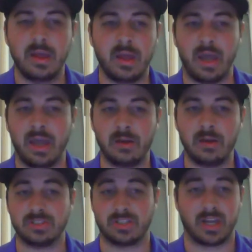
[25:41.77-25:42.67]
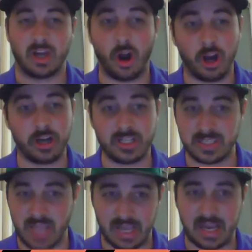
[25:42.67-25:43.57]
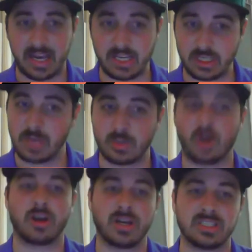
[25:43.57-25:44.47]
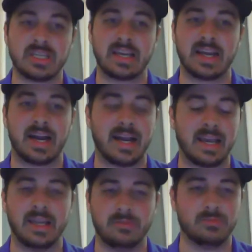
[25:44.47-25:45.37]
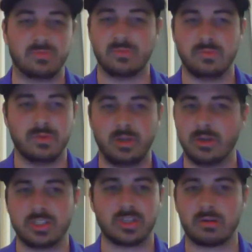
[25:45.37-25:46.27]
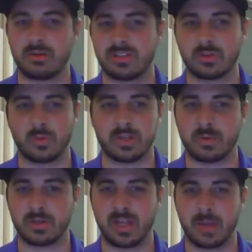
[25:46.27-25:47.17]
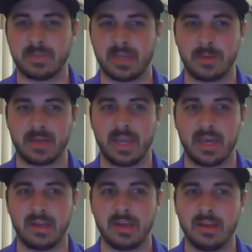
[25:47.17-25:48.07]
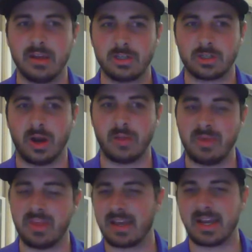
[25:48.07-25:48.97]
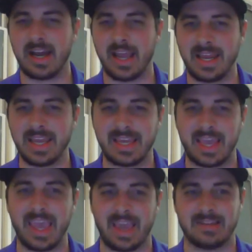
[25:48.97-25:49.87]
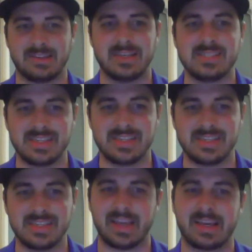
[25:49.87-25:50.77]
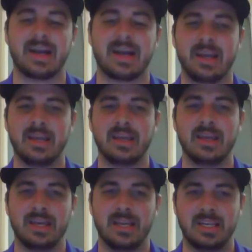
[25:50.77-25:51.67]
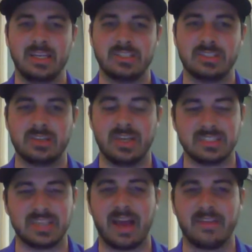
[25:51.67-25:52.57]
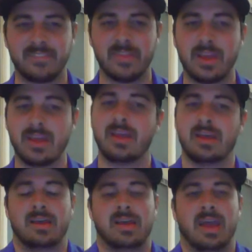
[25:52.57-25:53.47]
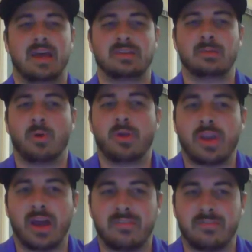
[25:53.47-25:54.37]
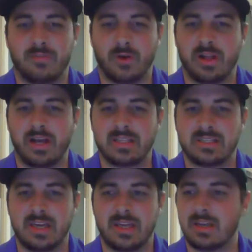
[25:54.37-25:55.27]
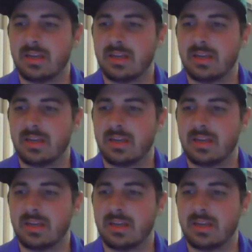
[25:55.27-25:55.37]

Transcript: And it was like Harden is that guy. James Harden is that guy. And you just saw Russell Westbrook time and time again try and be that guy, and he can't. He's not that guy. And he's got to at some point you got to realize that